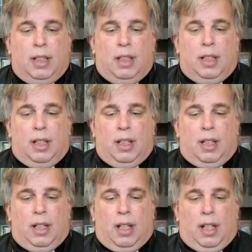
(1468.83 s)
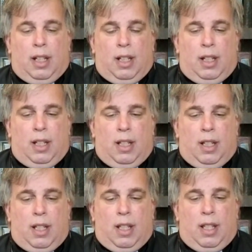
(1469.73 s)

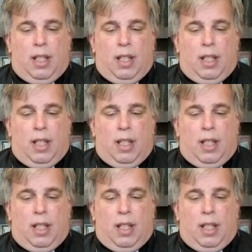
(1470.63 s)
No one is speaking in this clip.